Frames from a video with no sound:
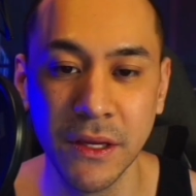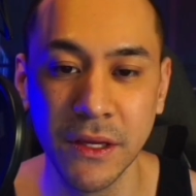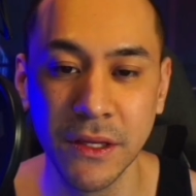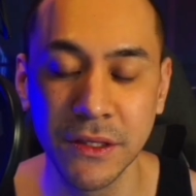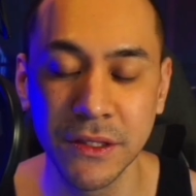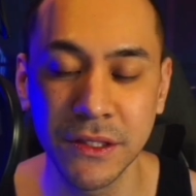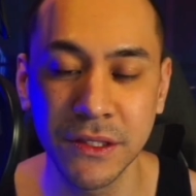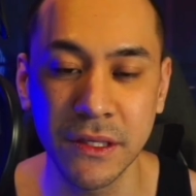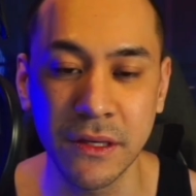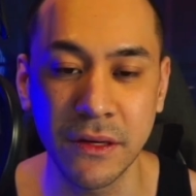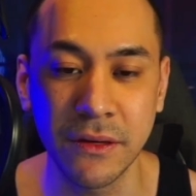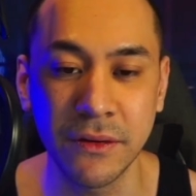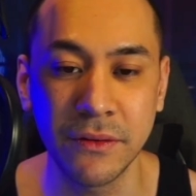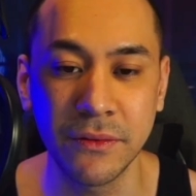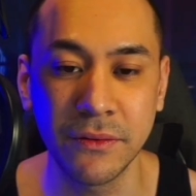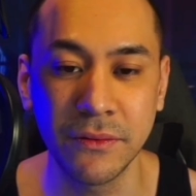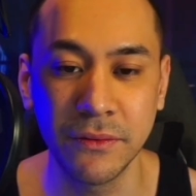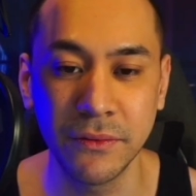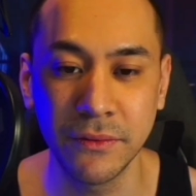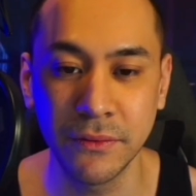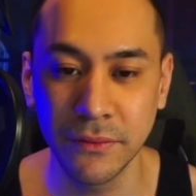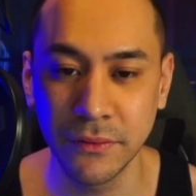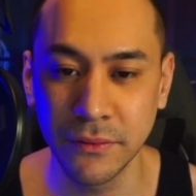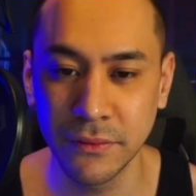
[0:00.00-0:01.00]
So
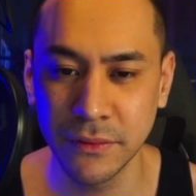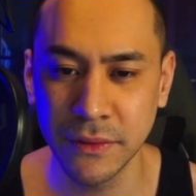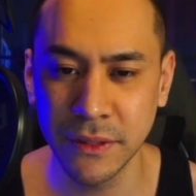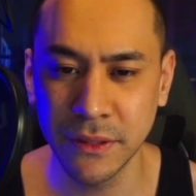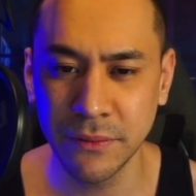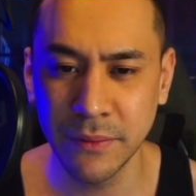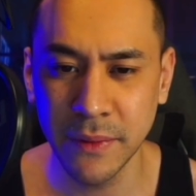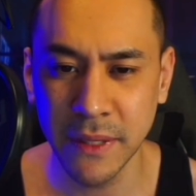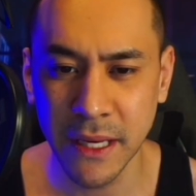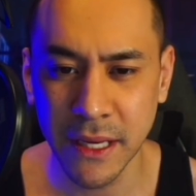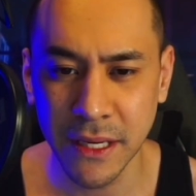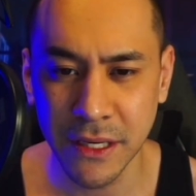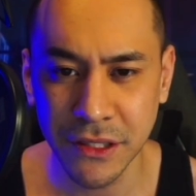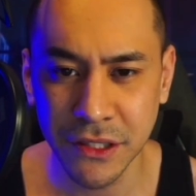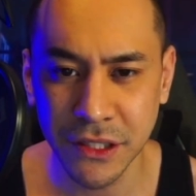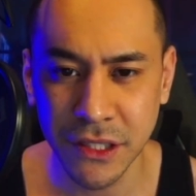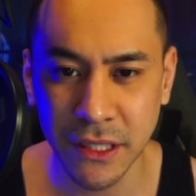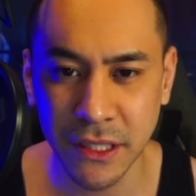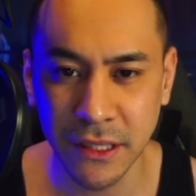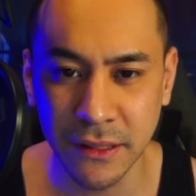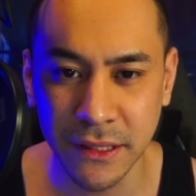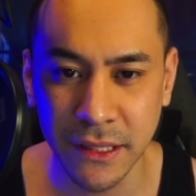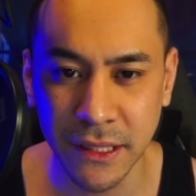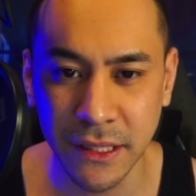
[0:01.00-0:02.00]
did we get a
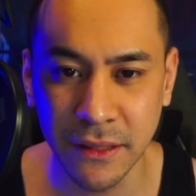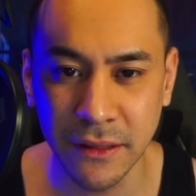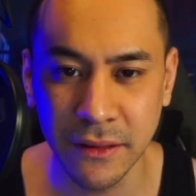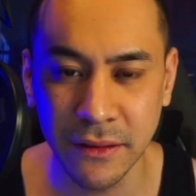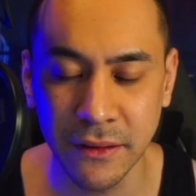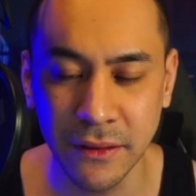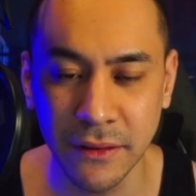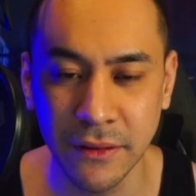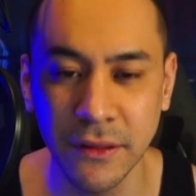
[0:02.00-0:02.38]
shield here?